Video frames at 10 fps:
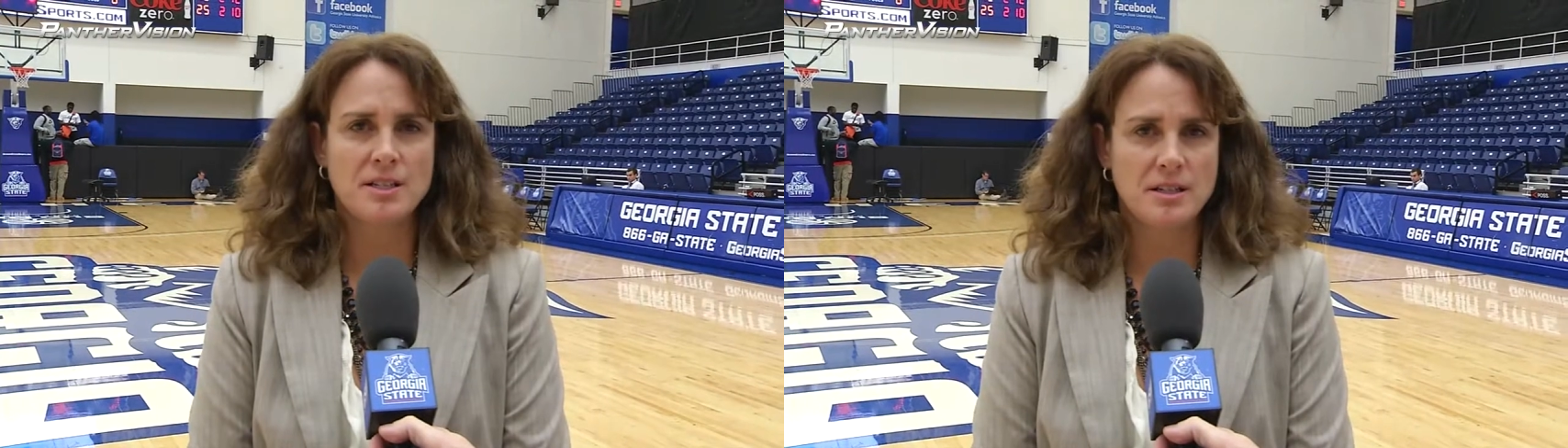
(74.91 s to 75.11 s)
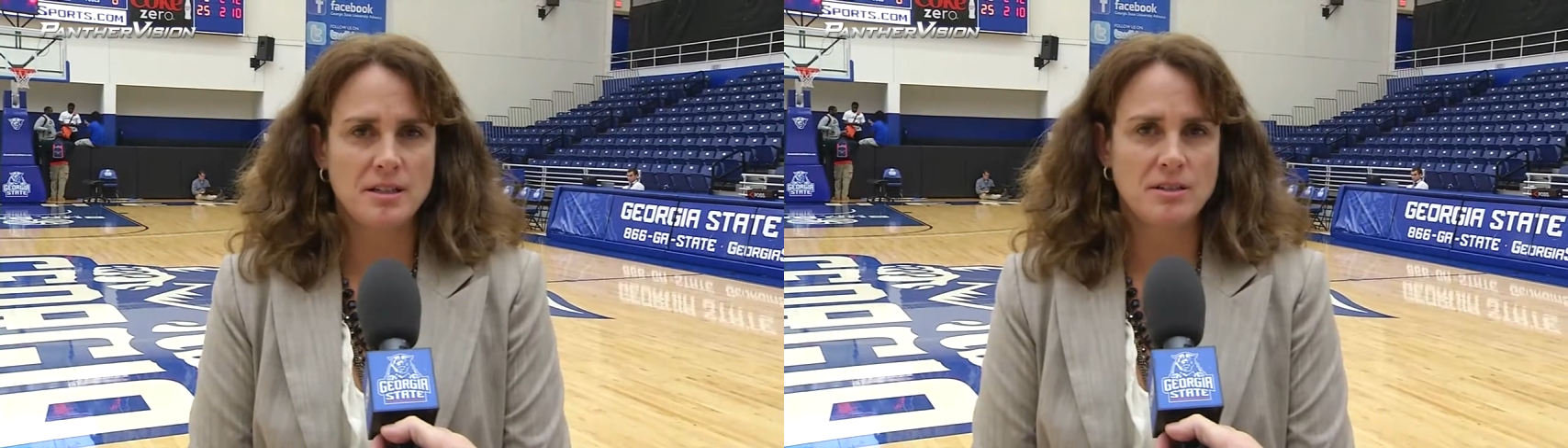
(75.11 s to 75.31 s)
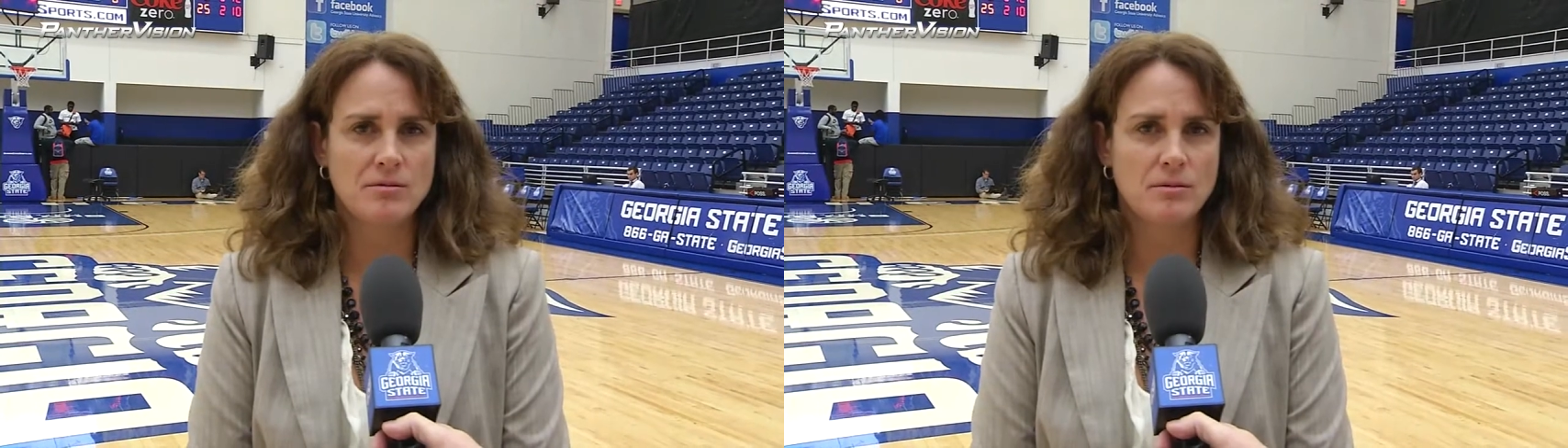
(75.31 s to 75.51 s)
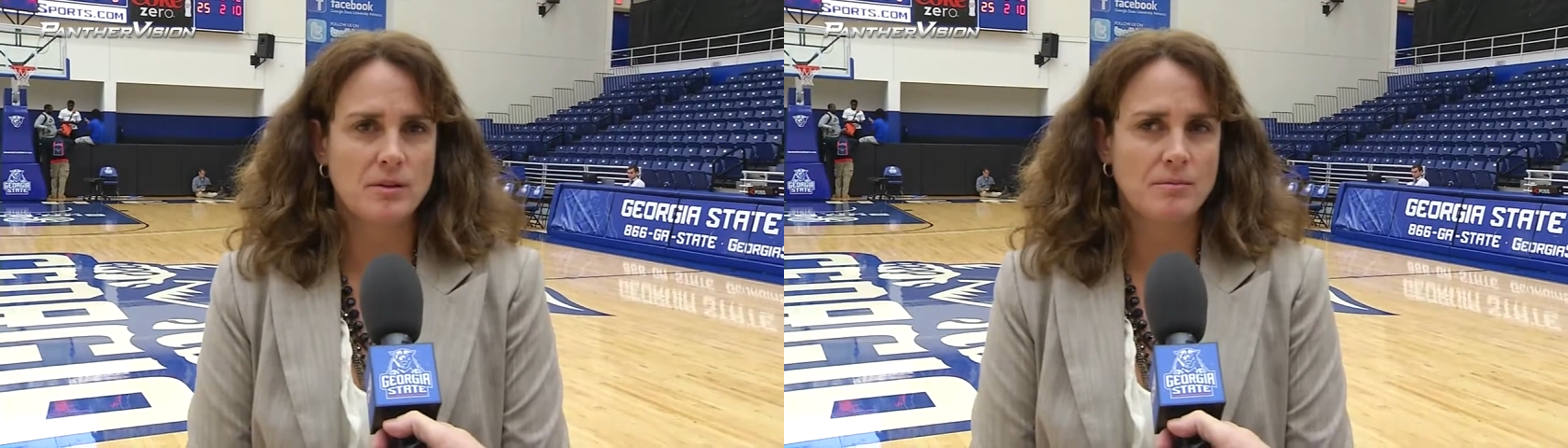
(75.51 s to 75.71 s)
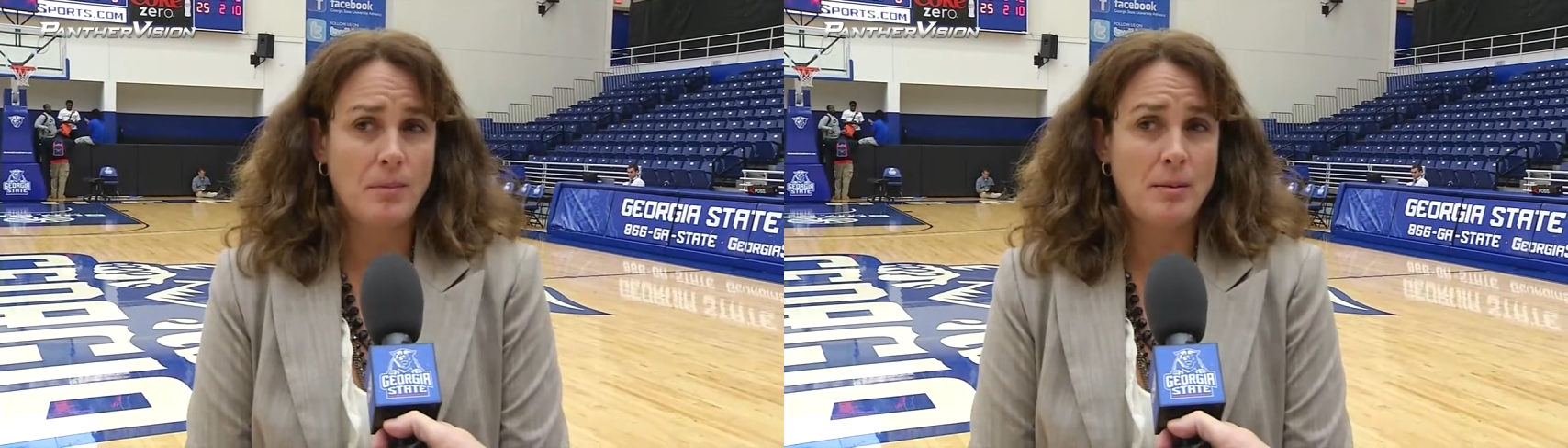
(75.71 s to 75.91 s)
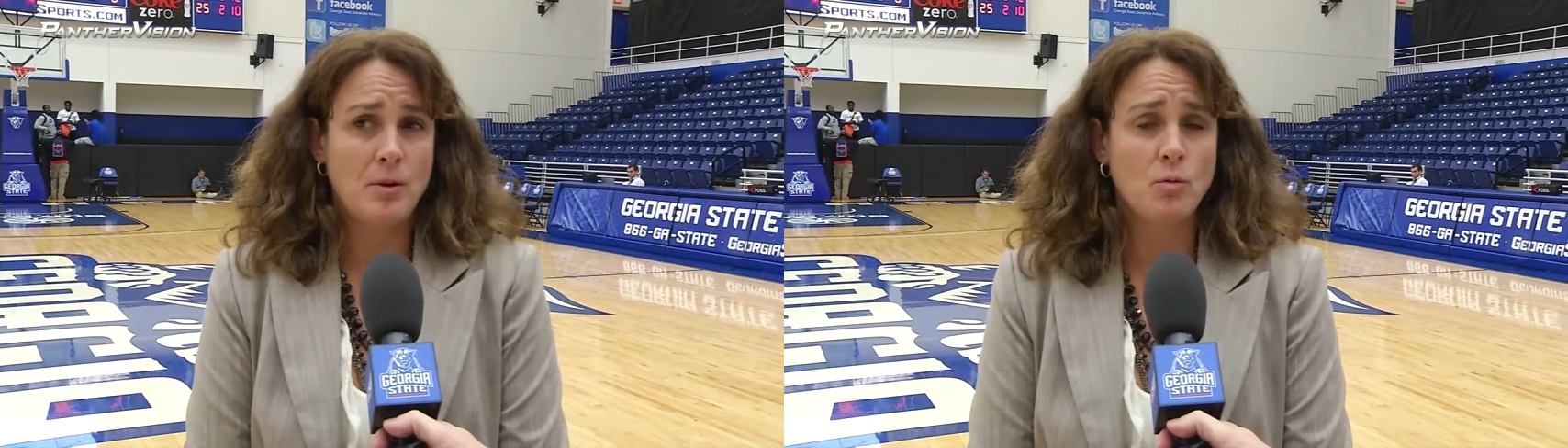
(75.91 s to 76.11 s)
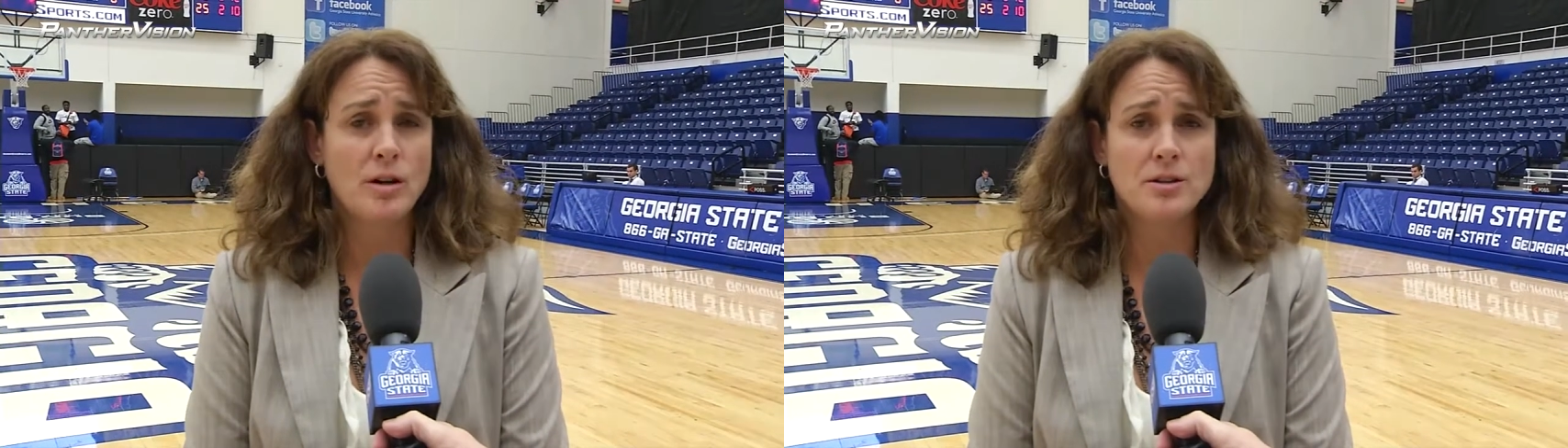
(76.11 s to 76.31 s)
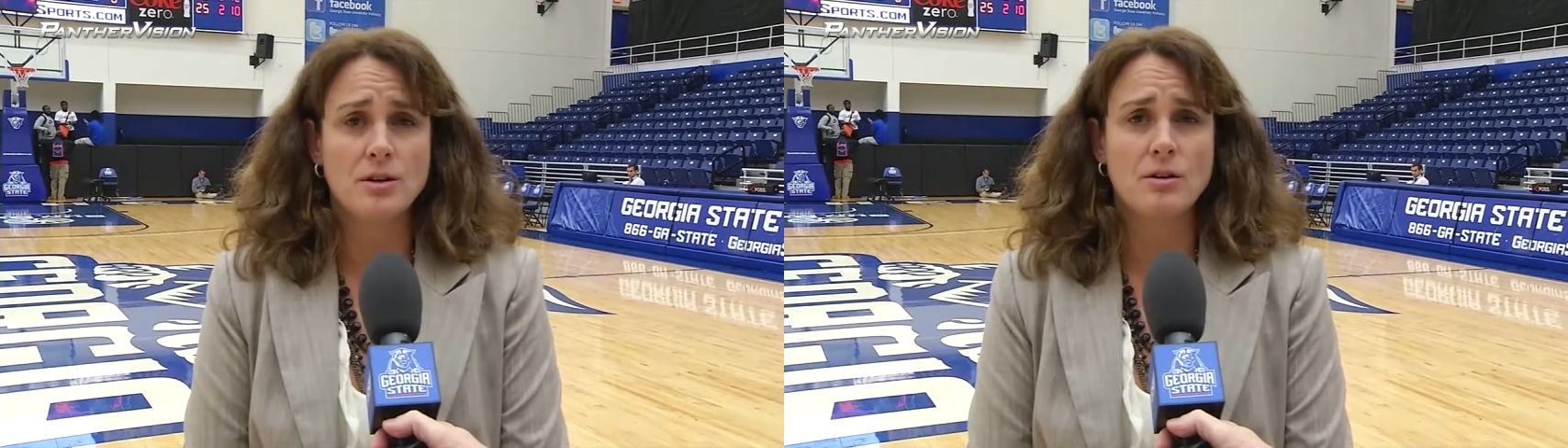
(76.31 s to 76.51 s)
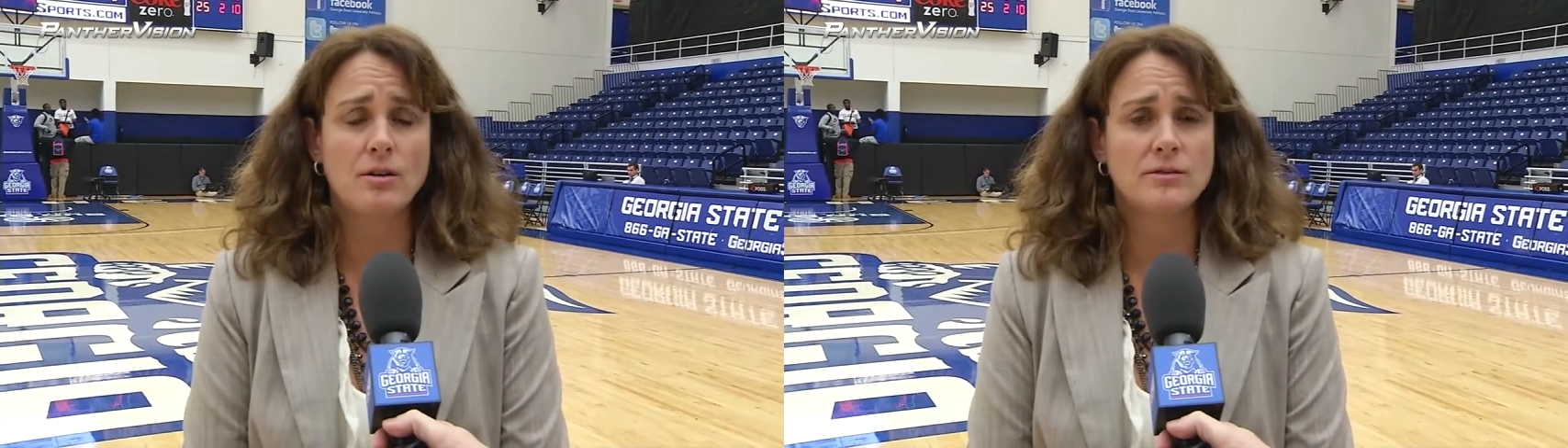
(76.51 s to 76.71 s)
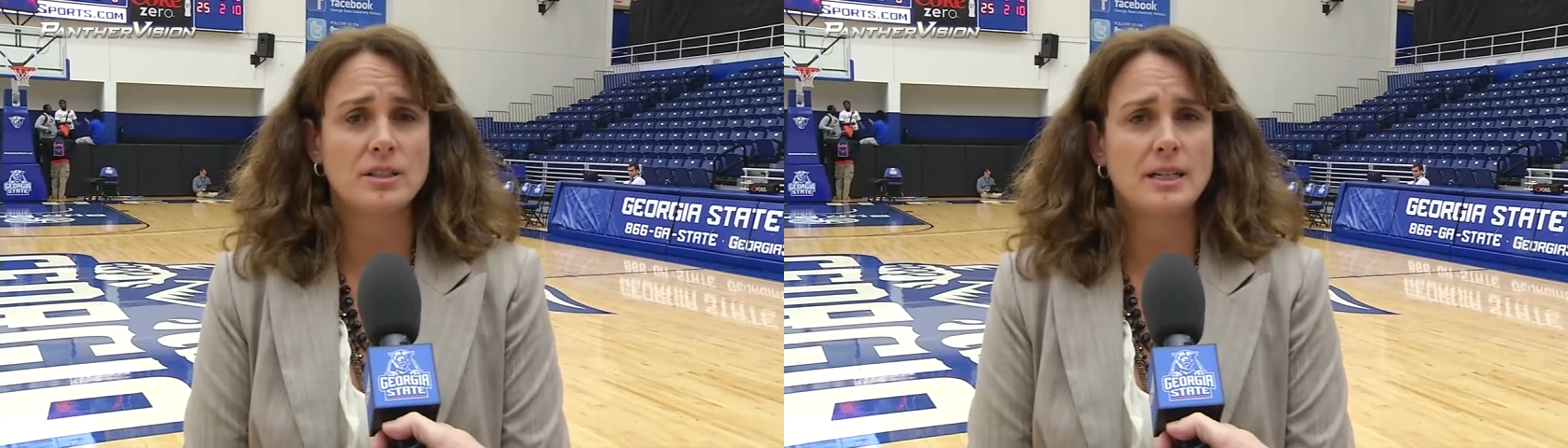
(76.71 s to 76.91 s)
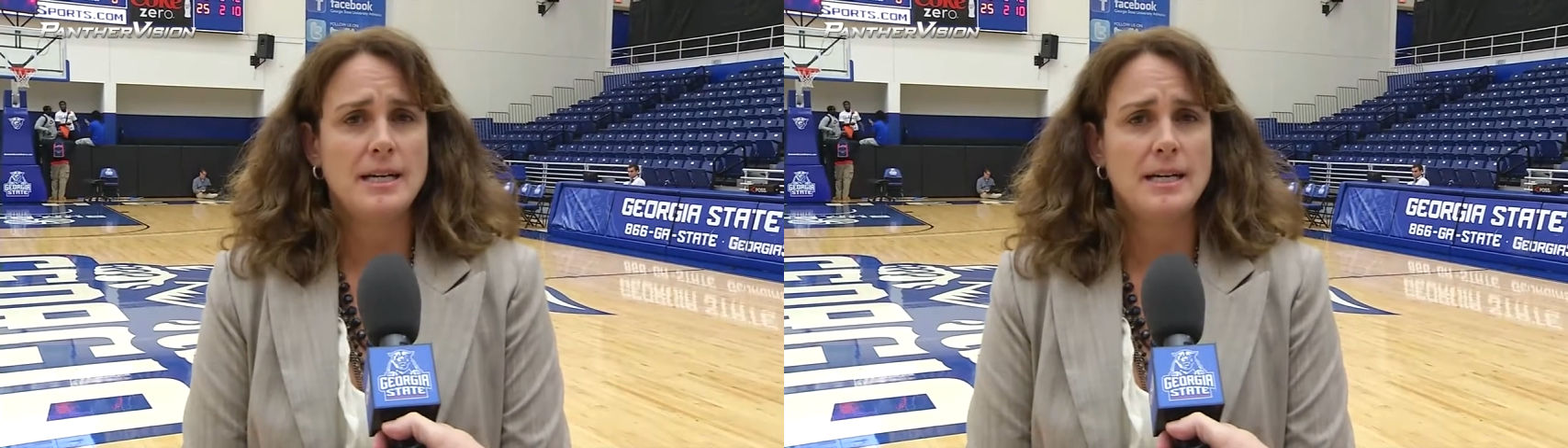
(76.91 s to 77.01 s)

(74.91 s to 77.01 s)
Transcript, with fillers: assists with maybe one turnover.